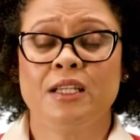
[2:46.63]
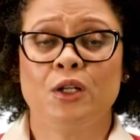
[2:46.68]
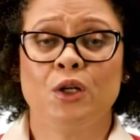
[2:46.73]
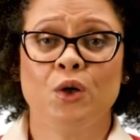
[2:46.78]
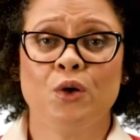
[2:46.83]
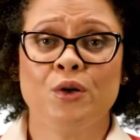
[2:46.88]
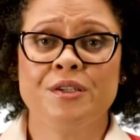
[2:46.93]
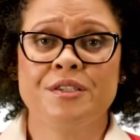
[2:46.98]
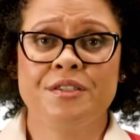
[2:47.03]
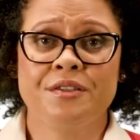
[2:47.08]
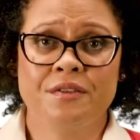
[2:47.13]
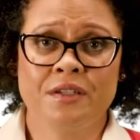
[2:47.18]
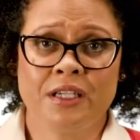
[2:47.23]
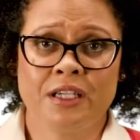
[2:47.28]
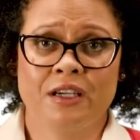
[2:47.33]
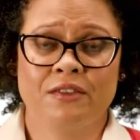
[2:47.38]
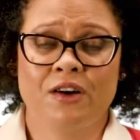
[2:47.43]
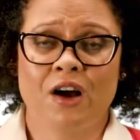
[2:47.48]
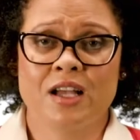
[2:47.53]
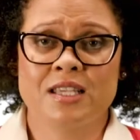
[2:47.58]
In Clause
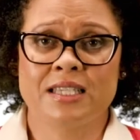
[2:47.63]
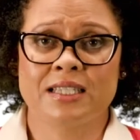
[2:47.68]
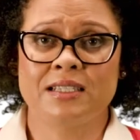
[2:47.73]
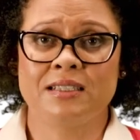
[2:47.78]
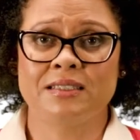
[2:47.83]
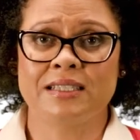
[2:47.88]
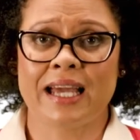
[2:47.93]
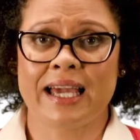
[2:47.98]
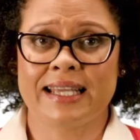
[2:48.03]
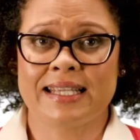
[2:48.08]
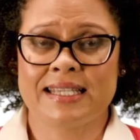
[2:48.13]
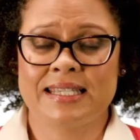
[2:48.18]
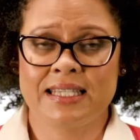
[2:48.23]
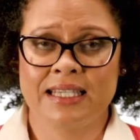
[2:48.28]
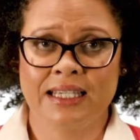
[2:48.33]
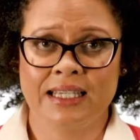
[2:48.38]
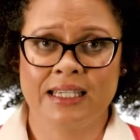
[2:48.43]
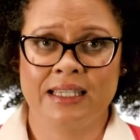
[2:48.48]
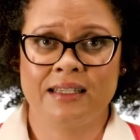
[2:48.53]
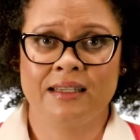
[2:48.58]
3 of Article
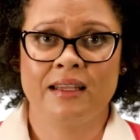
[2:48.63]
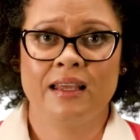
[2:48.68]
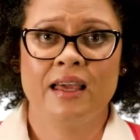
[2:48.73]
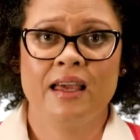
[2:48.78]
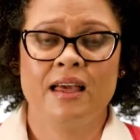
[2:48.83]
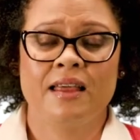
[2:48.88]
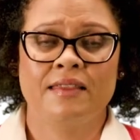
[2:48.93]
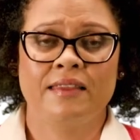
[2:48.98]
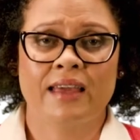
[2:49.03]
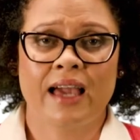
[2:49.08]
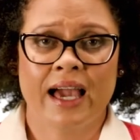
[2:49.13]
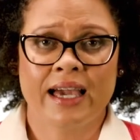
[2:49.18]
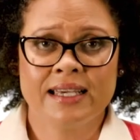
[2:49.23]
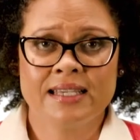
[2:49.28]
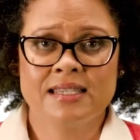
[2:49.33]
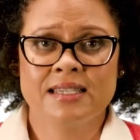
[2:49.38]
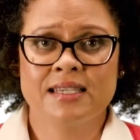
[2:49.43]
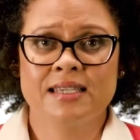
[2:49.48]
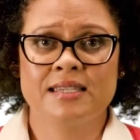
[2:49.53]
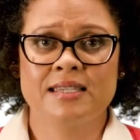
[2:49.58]
19, the
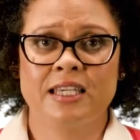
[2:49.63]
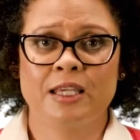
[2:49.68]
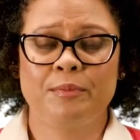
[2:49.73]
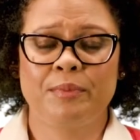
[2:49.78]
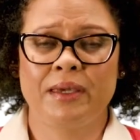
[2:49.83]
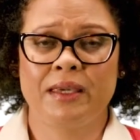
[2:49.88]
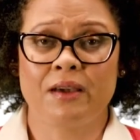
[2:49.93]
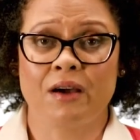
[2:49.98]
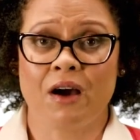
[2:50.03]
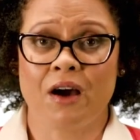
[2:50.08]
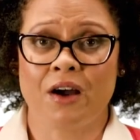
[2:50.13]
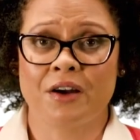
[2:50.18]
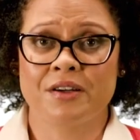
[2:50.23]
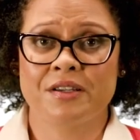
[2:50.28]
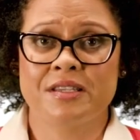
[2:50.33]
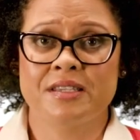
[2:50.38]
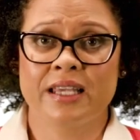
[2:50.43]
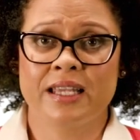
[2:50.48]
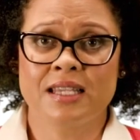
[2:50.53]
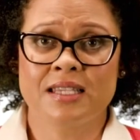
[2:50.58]

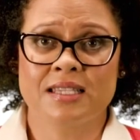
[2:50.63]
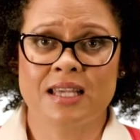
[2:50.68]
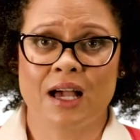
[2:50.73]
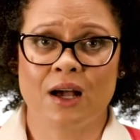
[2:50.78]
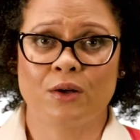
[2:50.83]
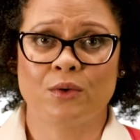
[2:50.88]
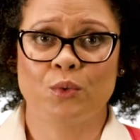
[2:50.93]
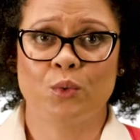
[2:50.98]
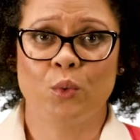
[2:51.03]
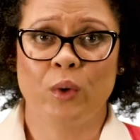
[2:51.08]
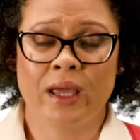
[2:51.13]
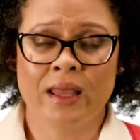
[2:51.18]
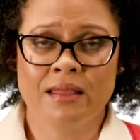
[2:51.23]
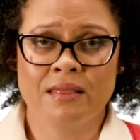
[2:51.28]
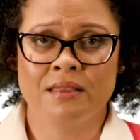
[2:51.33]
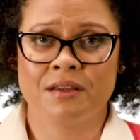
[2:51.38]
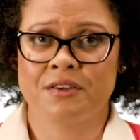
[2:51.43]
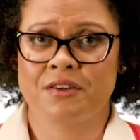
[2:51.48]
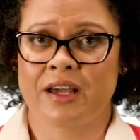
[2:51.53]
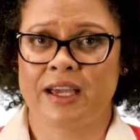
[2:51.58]
ICCPR sets out
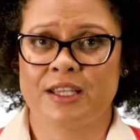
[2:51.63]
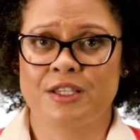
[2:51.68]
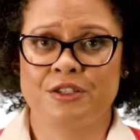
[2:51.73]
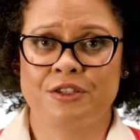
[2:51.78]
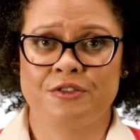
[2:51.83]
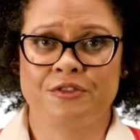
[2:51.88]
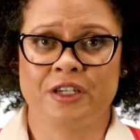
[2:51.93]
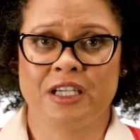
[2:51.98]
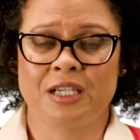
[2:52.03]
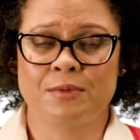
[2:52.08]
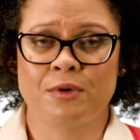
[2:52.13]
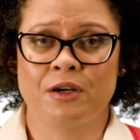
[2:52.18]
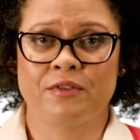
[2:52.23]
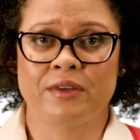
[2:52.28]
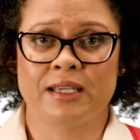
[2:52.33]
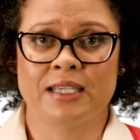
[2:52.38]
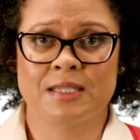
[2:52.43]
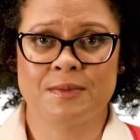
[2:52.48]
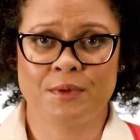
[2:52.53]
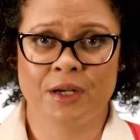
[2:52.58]
when the right to freedom of
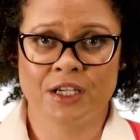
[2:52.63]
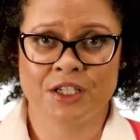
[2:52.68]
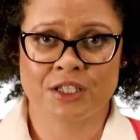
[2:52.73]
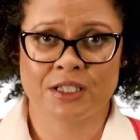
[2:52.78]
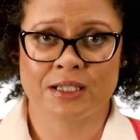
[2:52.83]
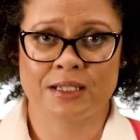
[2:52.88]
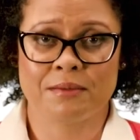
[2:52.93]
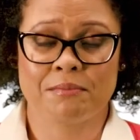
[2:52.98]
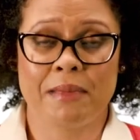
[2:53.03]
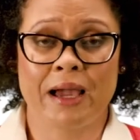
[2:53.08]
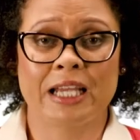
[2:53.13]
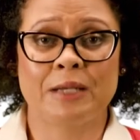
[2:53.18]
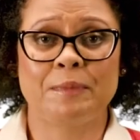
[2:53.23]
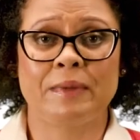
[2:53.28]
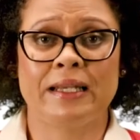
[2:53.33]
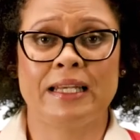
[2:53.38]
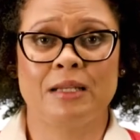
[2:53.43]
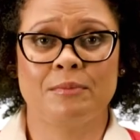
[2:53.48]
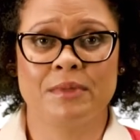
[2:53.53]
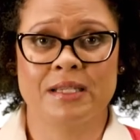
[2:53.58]
expression might
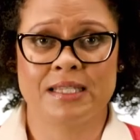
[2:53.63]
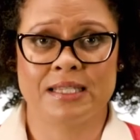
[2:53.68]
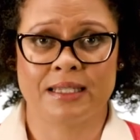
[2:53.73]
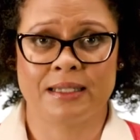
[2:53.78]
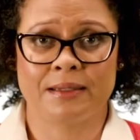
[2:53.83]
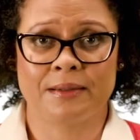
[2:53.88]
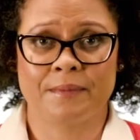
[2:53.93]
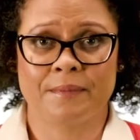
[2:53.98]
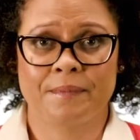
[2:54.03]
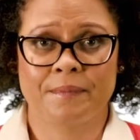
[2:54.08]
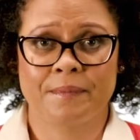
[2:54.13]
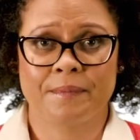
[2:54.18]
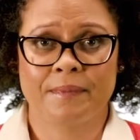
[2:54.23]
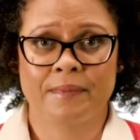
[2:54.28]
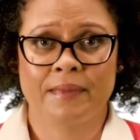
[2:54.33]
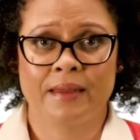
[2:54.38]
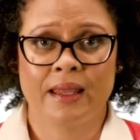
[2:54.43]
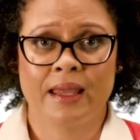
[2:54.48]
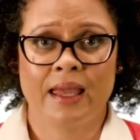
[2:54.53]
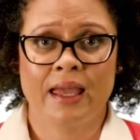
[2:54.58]
be limited.
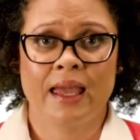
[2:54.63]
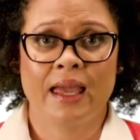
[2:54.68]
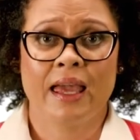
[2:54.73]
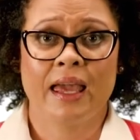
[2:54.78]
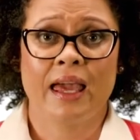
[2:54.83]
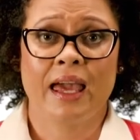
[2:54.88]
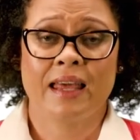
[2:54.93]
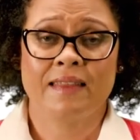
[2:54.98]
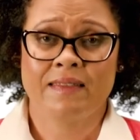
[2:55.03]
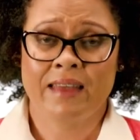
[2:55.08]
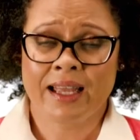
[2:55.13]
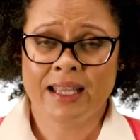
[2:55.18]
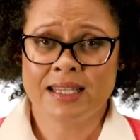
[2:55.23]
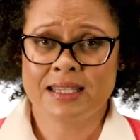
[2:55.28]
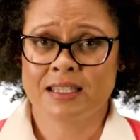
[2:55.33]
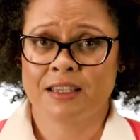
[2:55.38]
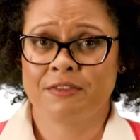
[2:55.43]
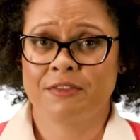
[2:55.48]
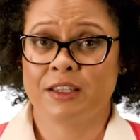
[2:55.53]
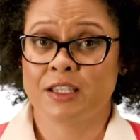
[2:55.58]
And
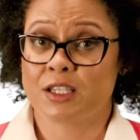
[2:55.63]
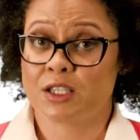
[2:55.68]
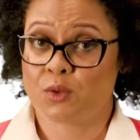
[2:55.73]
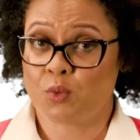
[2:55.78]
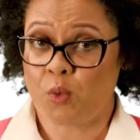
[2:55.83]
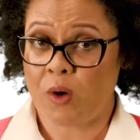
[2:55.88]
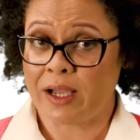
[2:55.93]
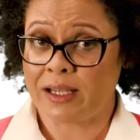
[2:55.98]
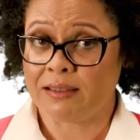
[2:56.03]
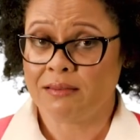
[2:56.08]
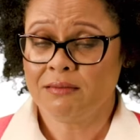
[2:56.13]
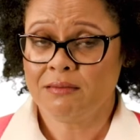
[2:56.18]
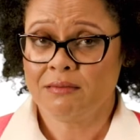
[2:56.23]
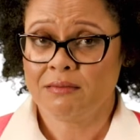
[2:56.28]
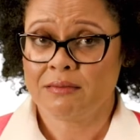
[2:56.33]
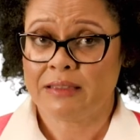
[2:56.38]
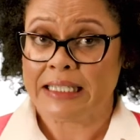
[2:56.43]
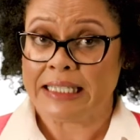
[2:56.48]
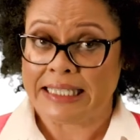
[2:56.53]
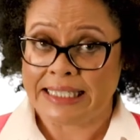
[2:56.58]
that's if it's
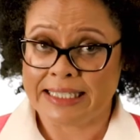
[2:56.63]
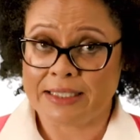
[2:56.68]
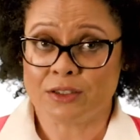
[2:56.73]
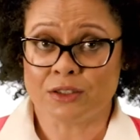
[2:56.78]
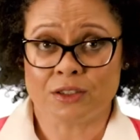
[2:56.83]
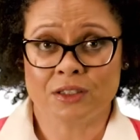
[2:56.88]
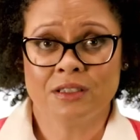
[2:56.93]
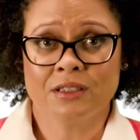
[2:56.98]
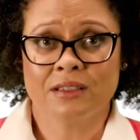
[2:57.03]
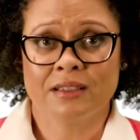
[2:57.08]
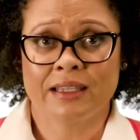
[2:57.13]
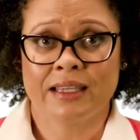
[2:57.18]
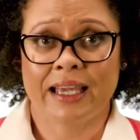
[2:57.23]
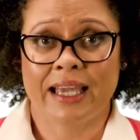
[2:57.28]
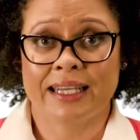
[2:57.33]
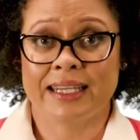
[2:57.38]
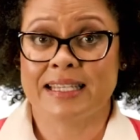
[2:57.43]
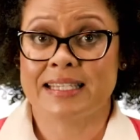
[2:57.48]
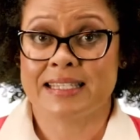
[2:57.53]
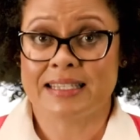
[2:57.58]
one, legal,
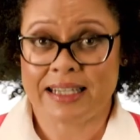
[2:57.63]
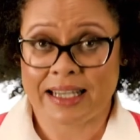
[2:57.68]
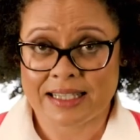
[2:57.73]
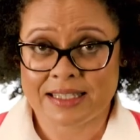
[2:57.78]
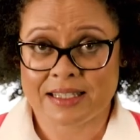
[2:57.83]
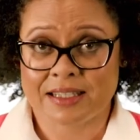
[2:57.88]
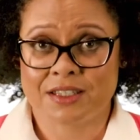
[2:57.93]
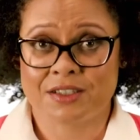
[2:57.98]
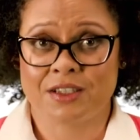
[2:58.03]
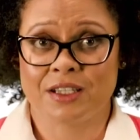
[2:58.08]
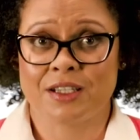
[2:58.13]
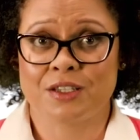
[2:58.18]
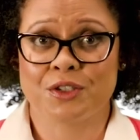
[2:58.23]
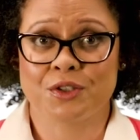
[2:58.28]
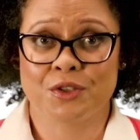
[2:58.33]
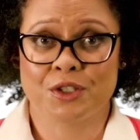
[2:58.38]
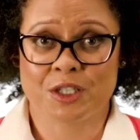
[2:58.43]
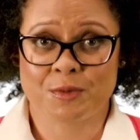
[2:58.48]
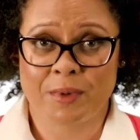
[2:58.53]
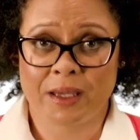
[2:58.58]
and it's necessary
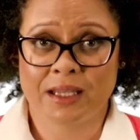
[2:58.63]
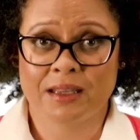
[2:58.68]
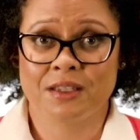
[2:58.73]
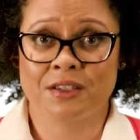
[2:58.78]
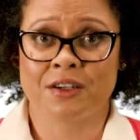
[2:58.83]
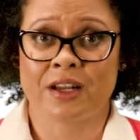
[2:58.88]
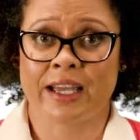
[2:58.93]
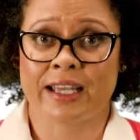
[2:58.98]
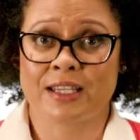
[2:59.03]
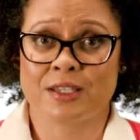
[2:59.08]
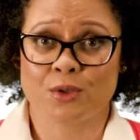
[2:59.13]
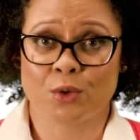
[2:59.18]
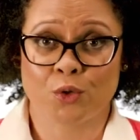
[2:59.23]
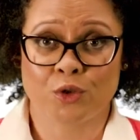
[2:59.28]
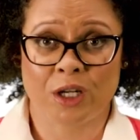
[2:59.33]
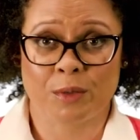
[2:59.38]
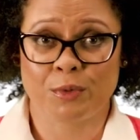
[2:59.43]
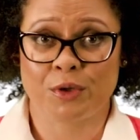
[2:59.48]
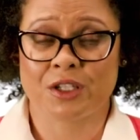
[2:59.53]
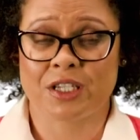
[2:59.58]
to respect the rights
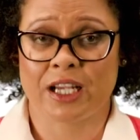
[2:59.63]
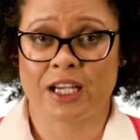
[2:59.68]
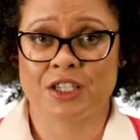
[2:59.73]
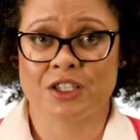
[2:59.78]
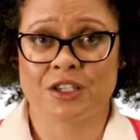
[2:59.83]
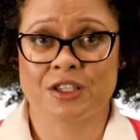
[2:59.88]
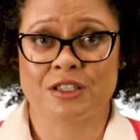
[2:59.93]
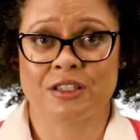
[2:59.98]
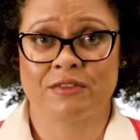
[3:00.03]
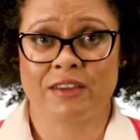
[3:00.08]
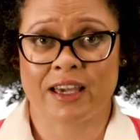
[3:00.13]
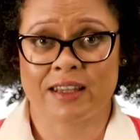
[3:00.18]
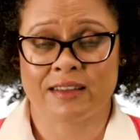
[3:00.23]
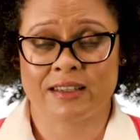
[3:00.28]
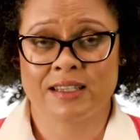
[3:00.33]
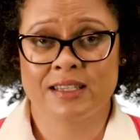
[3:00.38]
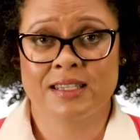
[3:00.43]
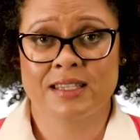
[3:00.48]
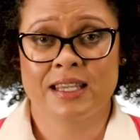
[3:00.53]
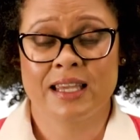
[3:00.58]
or reputations of
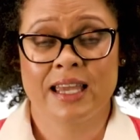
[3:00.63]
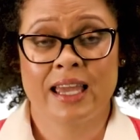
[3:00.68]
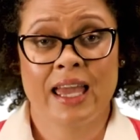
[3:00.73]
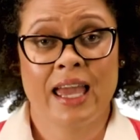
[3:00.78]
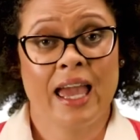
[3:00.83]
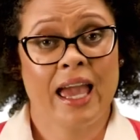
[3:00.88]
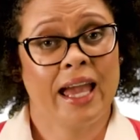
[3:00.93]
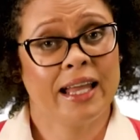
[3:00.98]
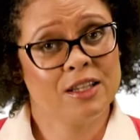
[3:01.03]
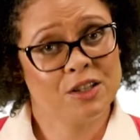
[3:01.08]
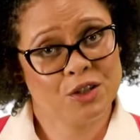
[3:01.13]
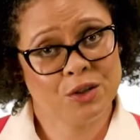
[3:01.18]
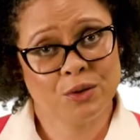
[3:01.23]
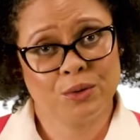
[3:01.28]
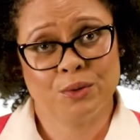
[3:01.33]
others, and